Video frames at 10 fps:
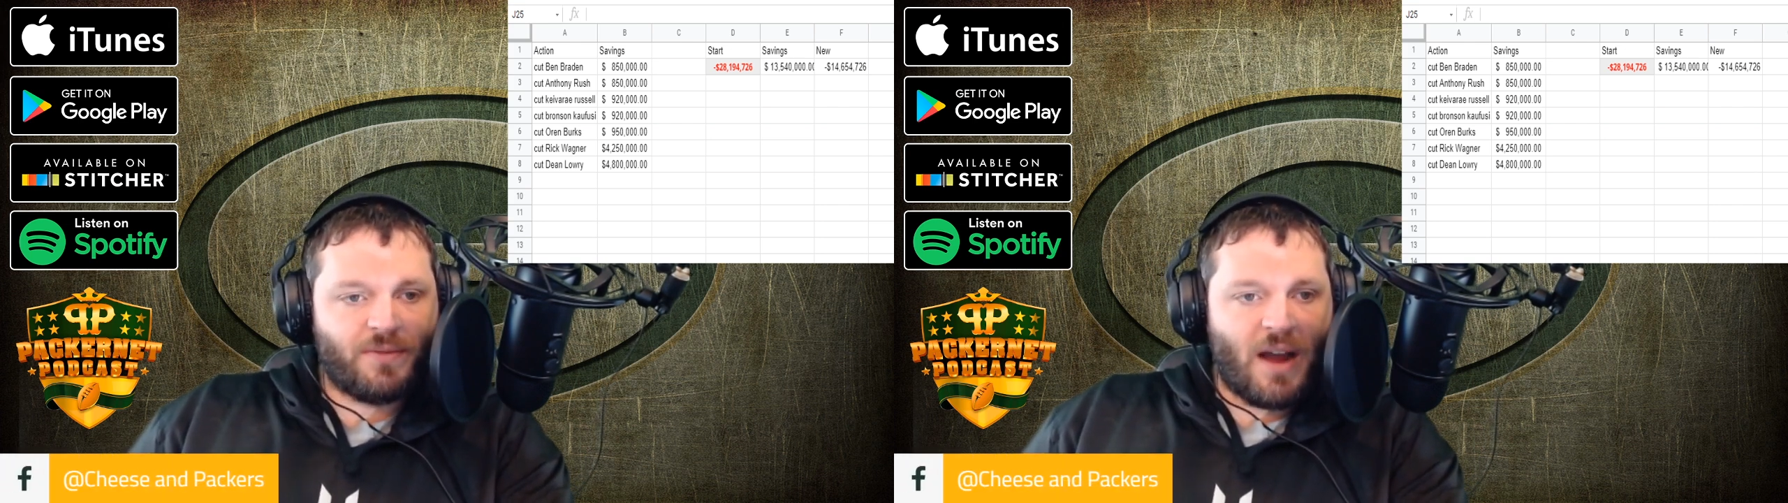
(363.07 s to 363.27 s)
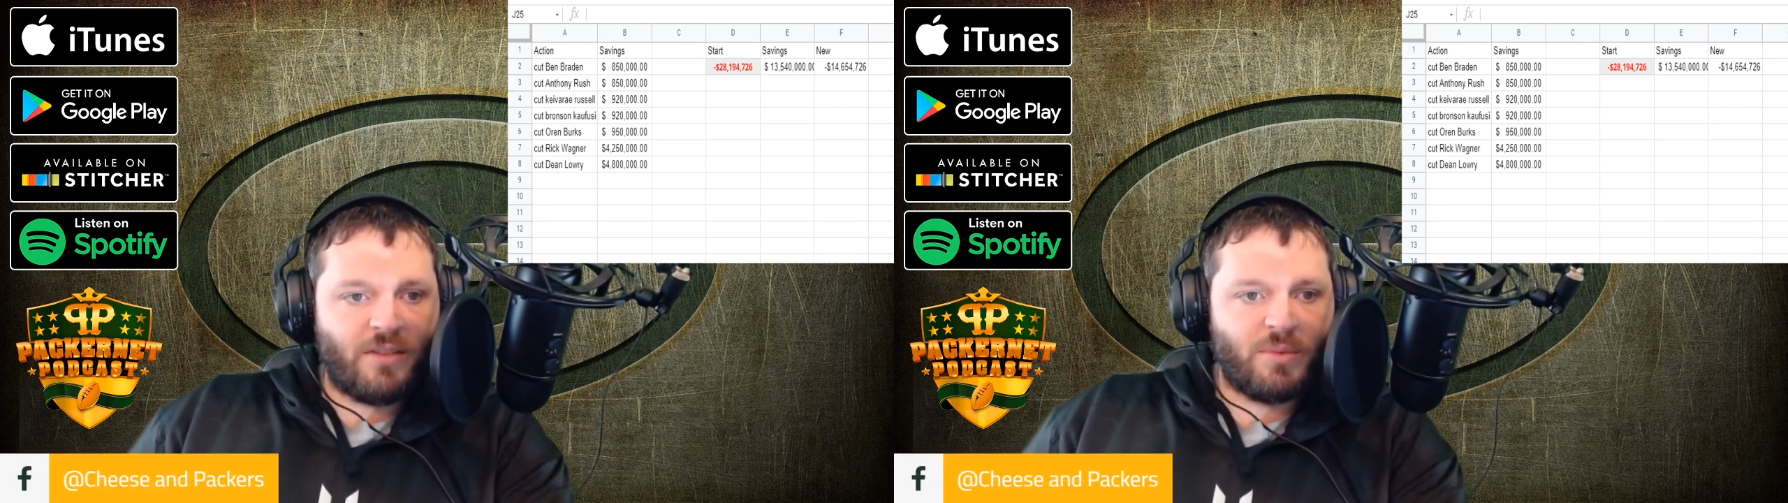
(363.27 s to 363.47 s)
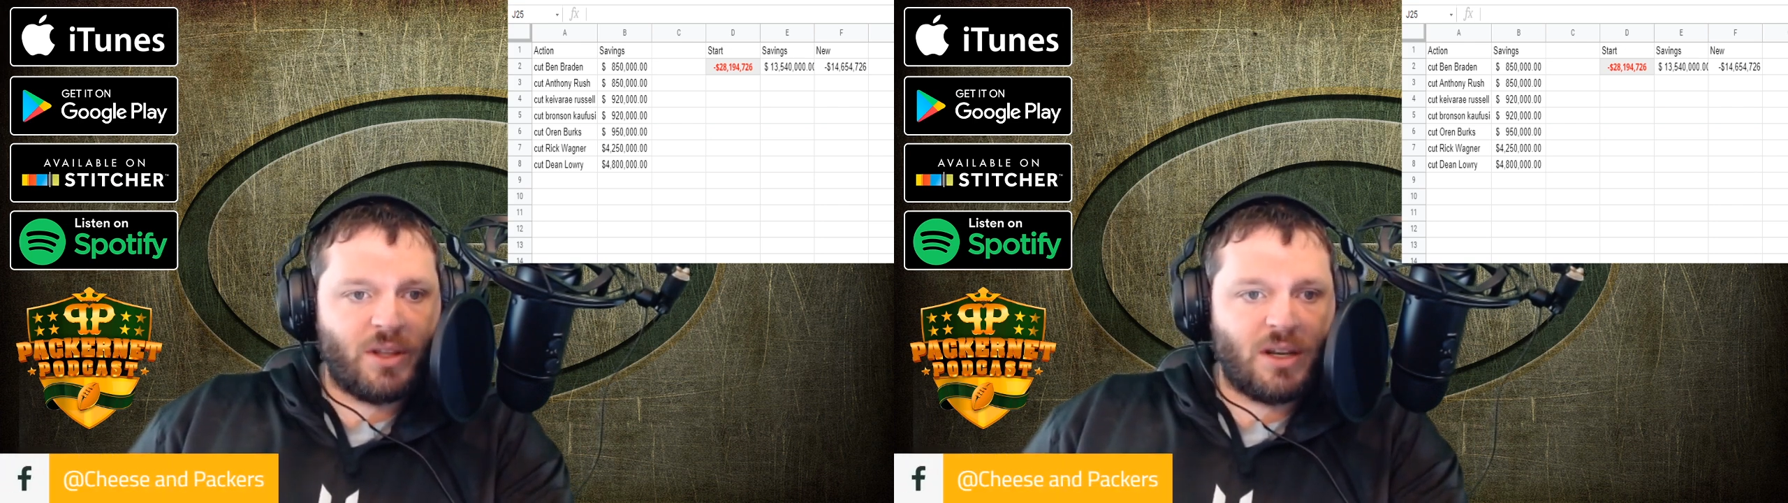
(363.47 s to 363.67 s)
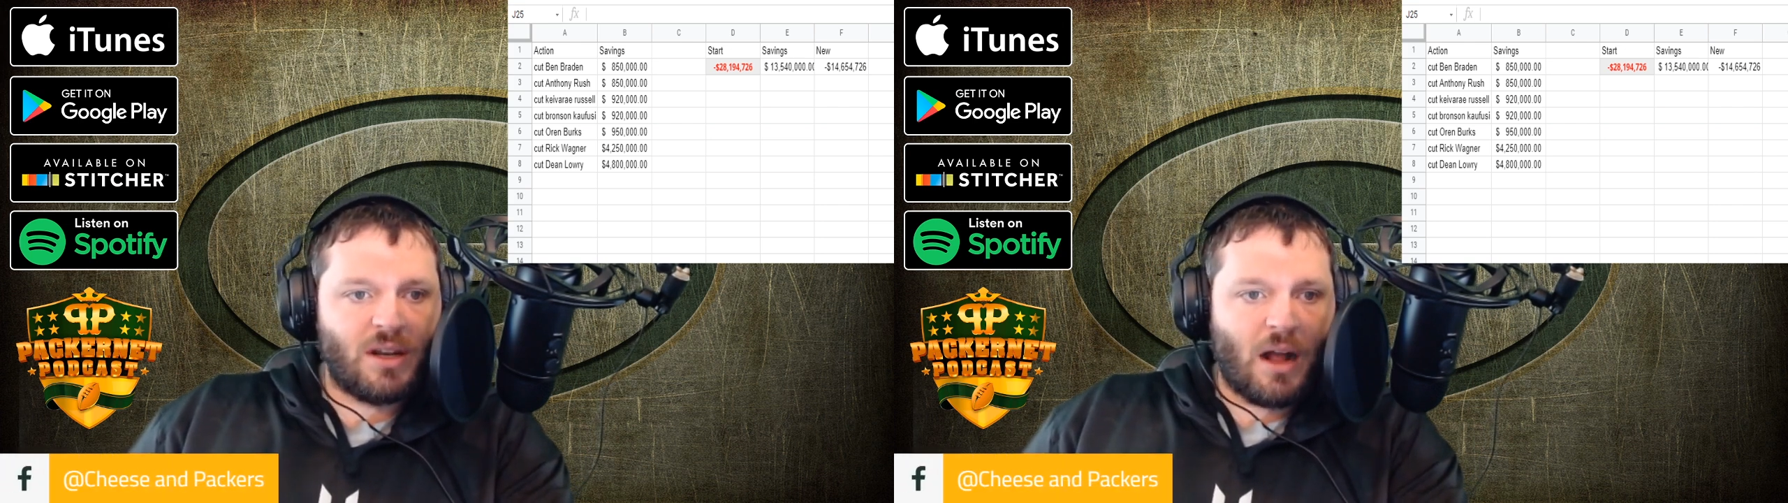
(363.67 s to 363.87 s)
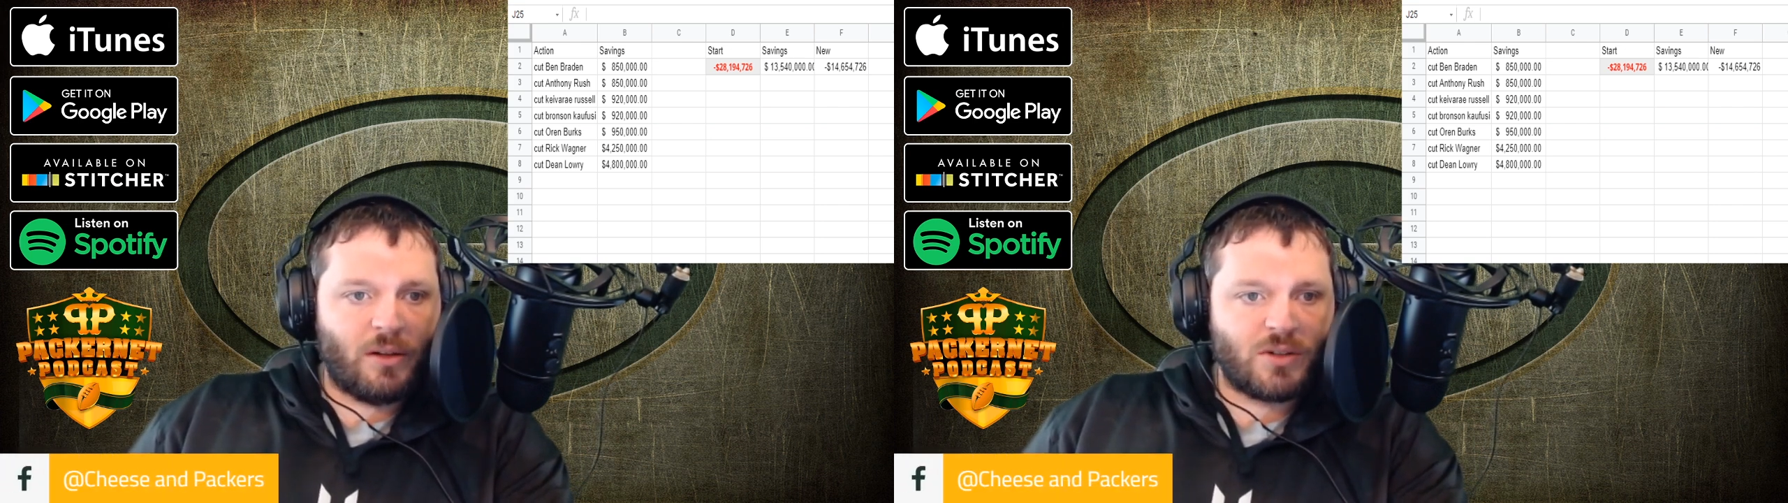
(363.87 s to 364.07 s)
$5 million
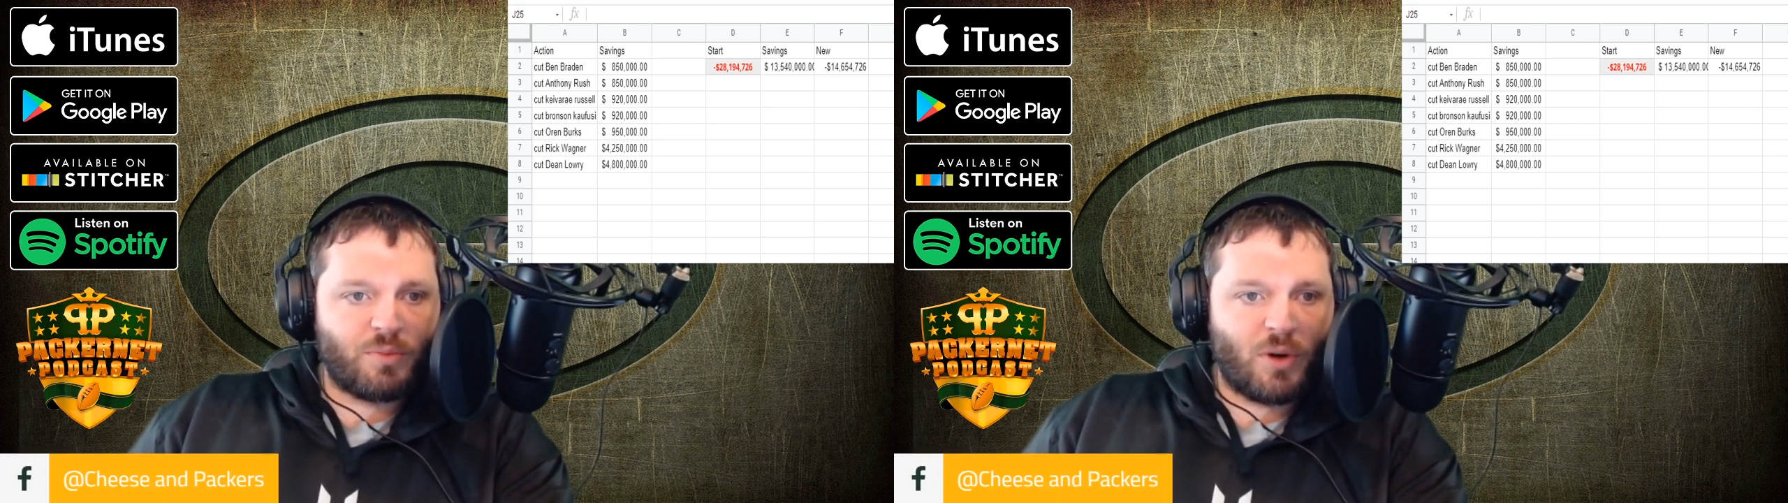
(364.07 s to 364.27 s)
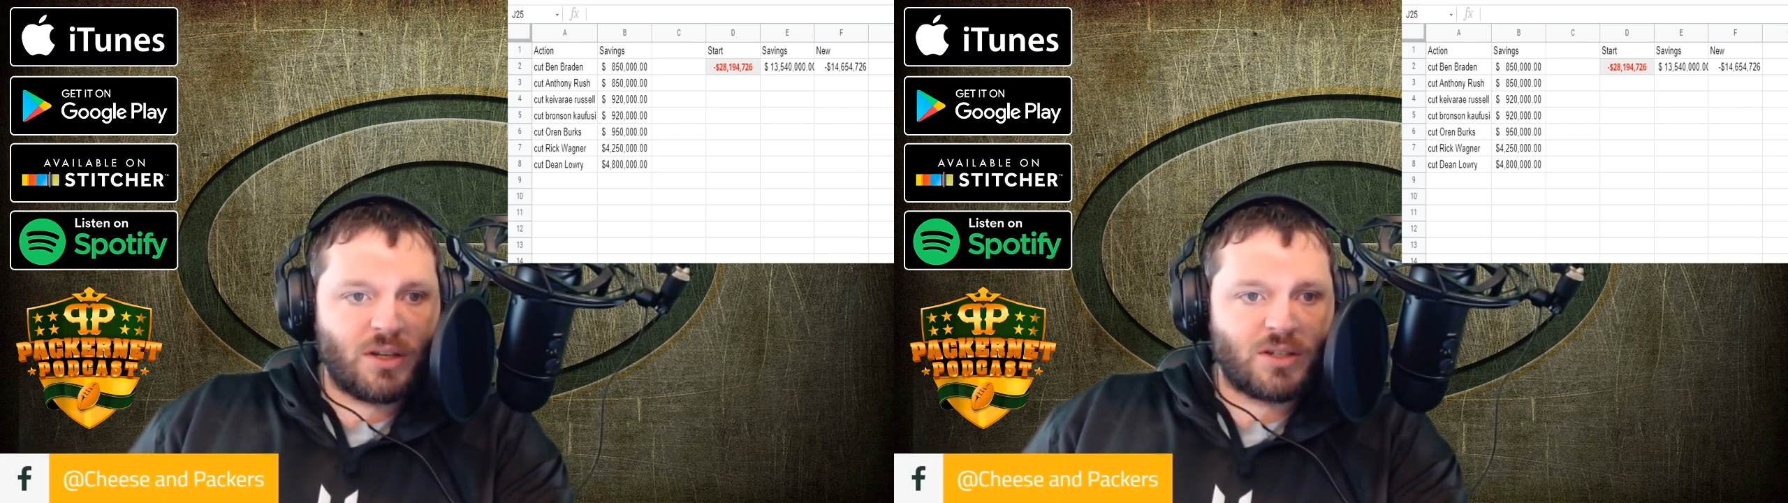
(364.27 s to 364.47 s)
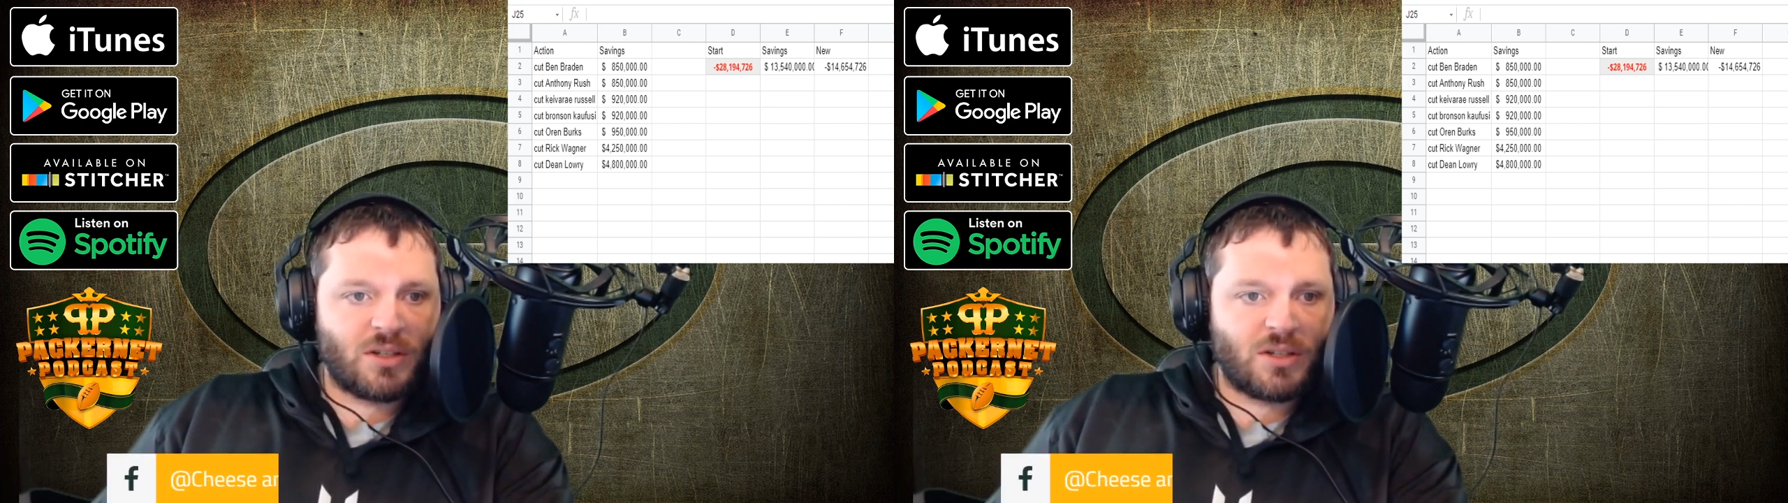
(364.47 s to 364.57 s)
brings us